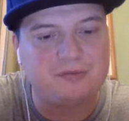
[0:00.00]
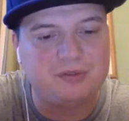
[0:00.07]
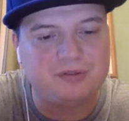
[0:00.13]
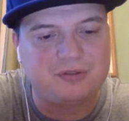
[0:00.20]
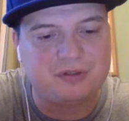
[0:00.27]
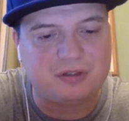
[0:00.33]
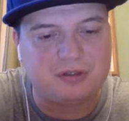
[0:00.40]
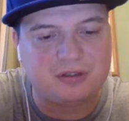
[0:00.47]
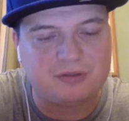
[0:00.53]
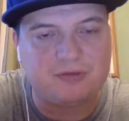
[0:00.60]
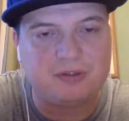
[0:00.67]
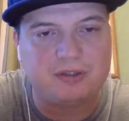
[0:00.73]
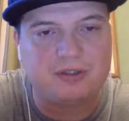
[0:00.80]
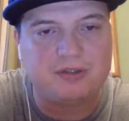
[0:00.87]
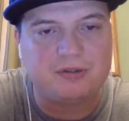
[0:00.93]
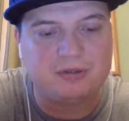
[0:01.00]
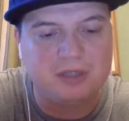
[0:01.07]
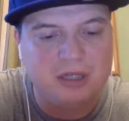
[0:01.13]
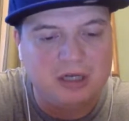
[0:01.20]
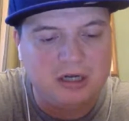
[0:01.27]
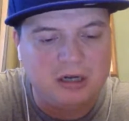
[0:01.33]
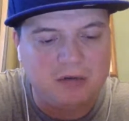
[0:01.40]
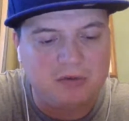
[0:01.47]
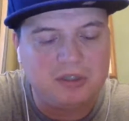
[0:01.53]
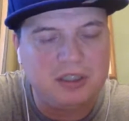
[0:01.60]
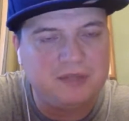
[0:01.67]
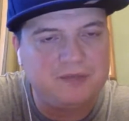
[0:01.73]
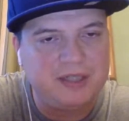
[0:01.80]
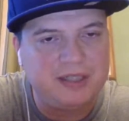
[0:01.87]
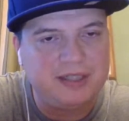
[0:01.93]
ones are really cool. I
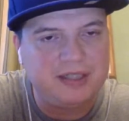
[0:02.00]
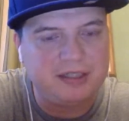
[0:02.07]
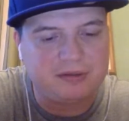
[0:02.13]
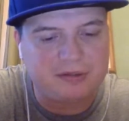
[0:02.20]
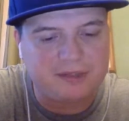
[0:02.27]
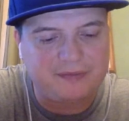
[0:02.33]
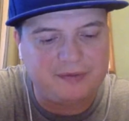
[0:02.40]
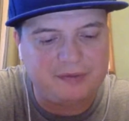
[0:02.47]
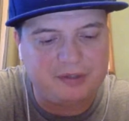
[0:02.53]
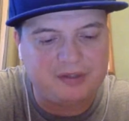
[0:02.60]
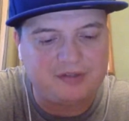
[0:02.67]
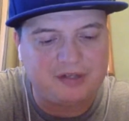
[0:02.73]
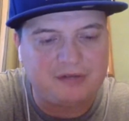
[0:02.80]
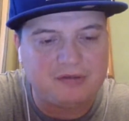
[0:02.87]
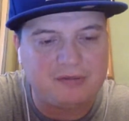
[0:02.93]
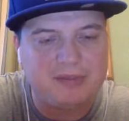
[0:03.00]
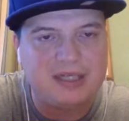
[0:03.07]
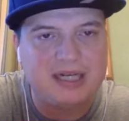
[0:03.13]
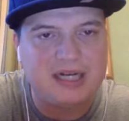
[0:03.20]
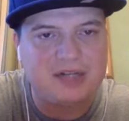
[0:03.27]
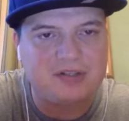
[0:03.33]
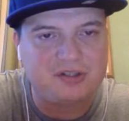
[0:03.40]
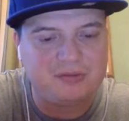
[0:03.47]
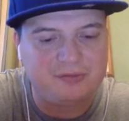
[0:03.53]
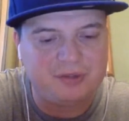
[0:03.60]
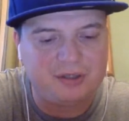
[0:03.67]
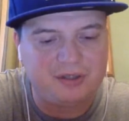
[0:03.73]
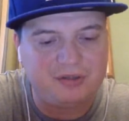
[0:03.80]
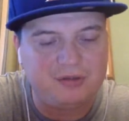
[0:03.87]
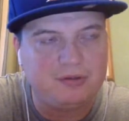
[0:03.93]
wonder if they did a Griffey one because that would have been actually
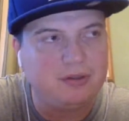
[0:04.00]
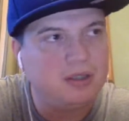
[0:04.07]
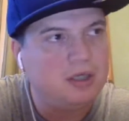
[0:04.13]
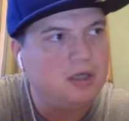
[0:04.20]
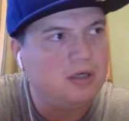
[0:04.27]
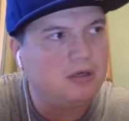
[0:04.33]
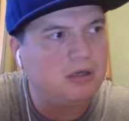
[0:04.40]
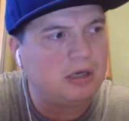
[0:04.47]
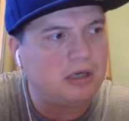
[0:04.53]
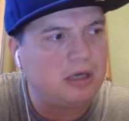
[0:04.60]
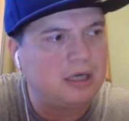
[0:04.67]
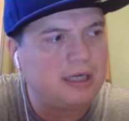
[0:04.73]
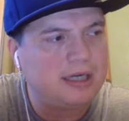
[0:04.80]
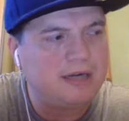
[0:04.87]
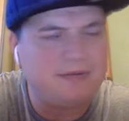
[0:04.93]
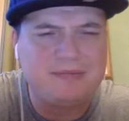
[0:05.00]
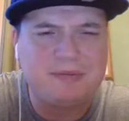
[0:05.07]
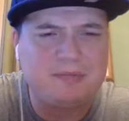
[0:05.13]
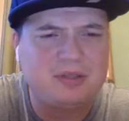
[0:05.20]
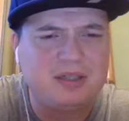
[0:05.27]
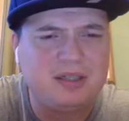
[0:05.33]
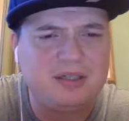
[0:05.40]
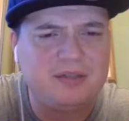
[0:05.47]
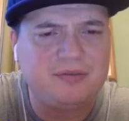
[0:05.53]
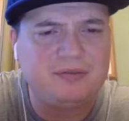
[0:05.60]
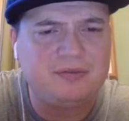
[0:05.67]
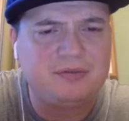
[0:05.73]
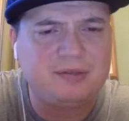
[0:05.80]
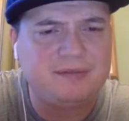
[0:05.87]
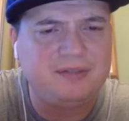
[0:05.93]
really cool. I can't remember
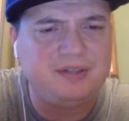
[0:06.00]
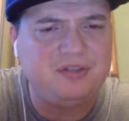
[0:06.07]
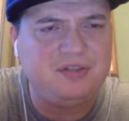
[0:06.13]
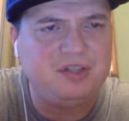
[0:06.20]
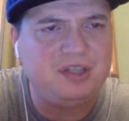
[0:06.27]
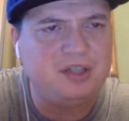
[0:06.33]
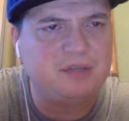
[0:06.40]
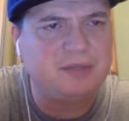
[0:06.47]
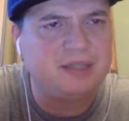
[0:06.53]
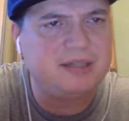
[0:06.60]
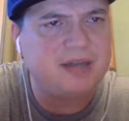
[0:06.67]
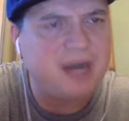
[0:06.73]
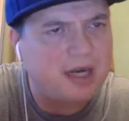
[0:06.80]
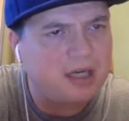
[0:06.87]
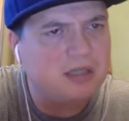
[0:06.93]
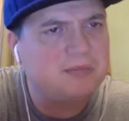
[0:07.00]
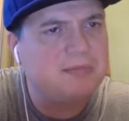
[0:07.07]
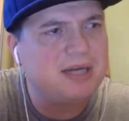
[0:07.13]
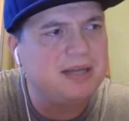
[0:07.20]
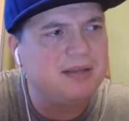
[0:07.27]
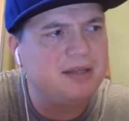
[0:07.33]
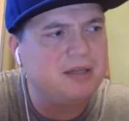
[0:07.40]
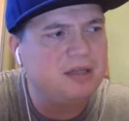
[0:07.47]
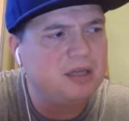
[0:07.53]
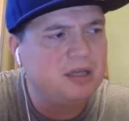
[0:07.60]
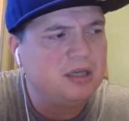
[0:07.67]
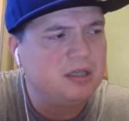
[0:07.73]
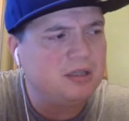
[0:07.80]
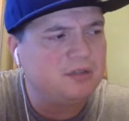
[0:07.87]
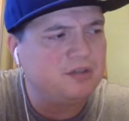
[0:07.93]
if Griffey Sr. retired by then
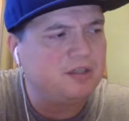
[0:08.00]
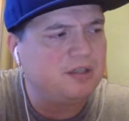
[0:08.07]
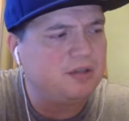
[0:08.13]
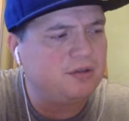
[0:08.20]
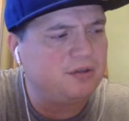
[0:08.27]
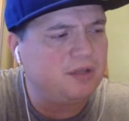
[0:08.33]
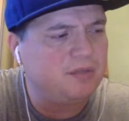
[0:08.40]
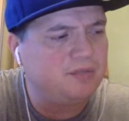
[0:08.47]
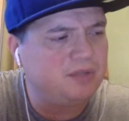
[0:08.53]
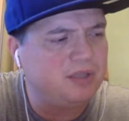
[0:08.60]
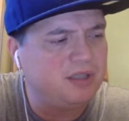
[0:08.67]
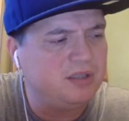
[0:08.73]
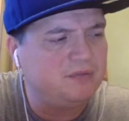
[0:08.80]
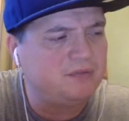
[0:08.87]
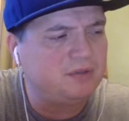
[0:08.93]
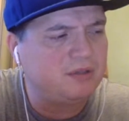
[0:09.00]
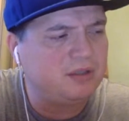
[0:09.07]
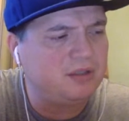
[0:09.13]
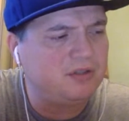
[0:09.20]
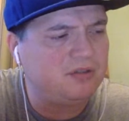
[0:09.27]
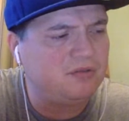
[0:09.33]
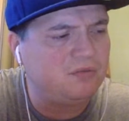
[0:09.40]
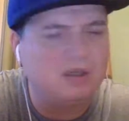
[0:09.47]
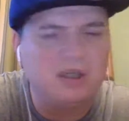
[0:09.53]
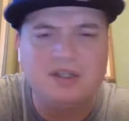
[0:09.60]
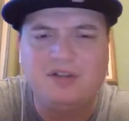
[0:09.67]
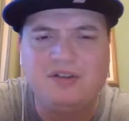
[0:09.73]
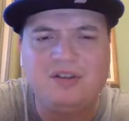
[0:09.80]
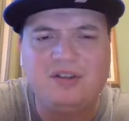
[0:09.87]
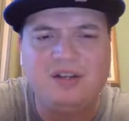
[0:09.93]
because I know they played for at least
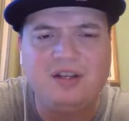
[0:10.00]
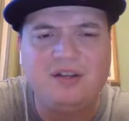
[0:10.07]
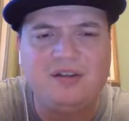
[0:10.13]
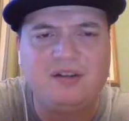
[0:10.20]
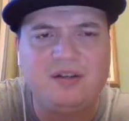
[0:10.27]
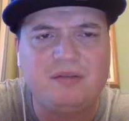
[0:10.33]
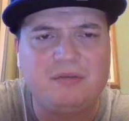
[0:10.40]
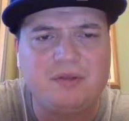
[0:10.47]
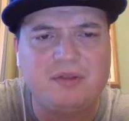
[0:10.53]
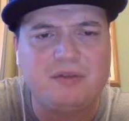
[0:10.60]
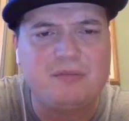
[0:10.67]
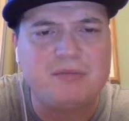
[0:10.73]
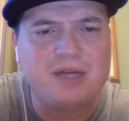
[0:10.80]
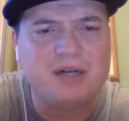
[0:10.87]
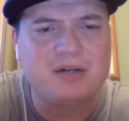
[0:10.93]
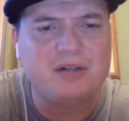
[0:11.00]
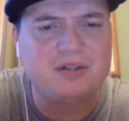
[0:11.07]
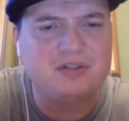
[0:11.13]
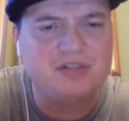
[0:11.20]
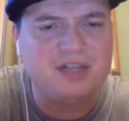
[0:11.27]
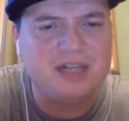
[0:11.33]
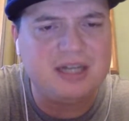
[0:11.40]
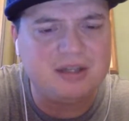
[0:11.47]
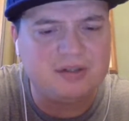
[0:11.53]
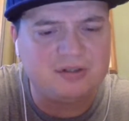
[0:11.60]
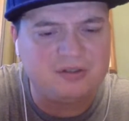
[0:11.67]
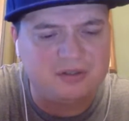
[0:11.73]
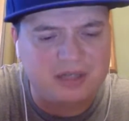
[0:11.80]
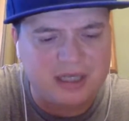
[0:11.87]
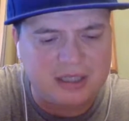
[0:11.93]
one season with the Mariners
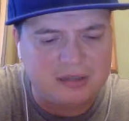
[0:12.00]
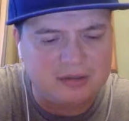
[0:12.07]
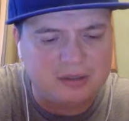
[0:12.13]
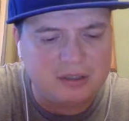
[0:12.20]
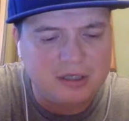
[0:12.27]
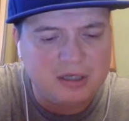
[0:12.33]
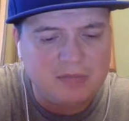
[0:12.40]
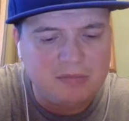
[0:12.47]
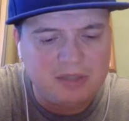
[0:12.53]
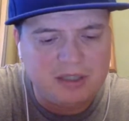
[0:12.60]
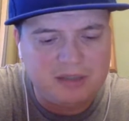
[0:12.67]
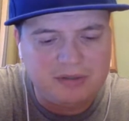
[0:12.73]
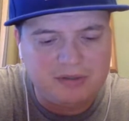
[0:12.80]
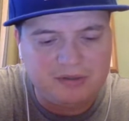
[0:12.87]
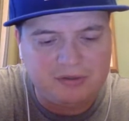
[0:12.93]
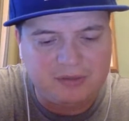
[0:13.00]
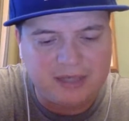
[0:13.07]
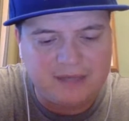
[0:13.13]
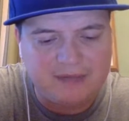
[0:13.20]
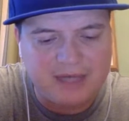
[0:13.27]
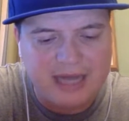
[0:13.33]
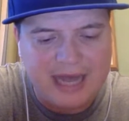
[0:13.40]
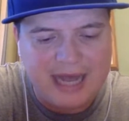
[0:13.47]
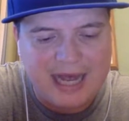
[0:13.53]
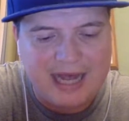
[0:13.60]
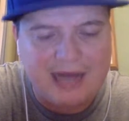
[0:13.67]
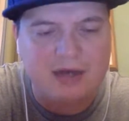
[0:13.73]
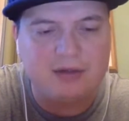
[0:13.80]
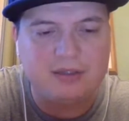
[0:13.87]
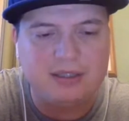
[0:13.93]
together, so I don't know. But anyway, so we have a
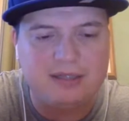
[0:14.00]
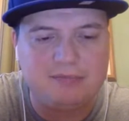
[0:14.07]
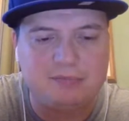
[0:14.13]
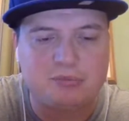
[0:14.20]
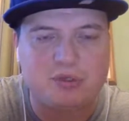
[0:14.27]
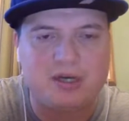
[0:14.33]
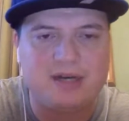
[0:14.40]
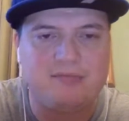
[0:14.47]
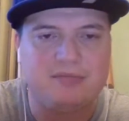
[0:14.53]
Hal and Brian